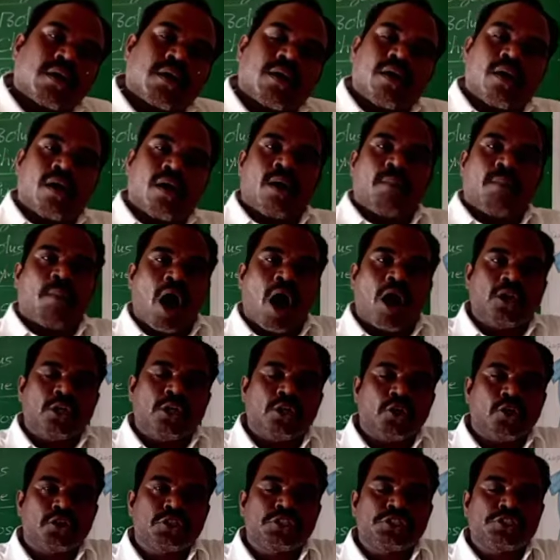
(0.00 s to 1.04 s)

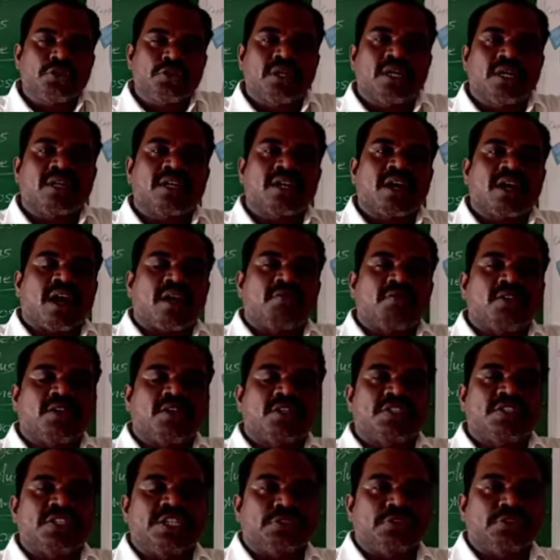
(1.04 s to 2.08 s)
maltose sugar converts
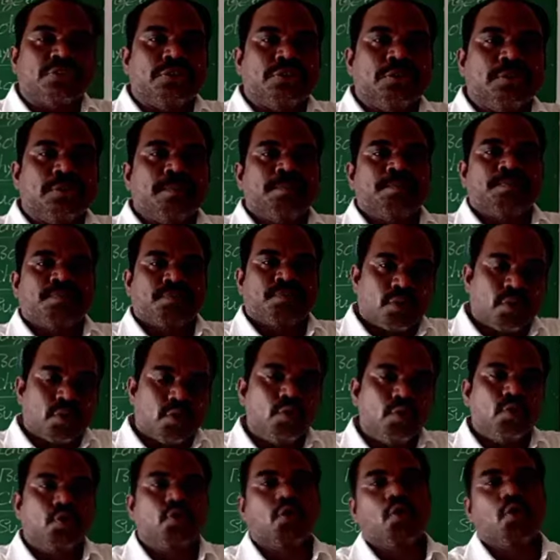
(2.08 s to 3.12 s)
into
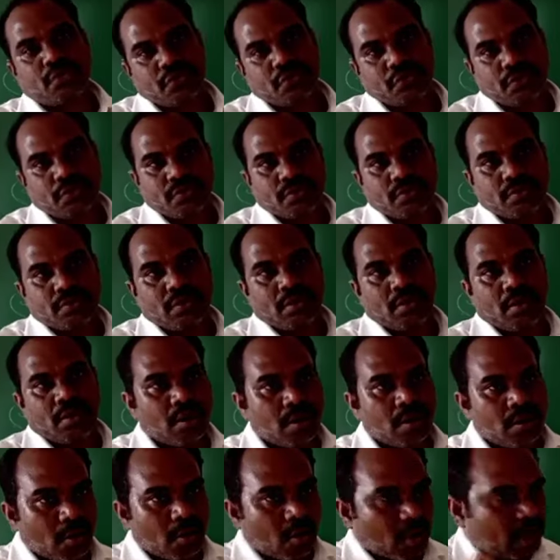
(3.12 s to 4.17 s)
glucose.
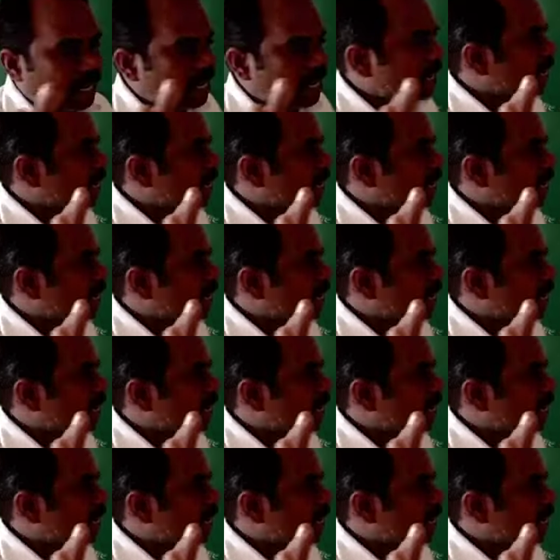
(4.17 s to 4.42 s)
Okay,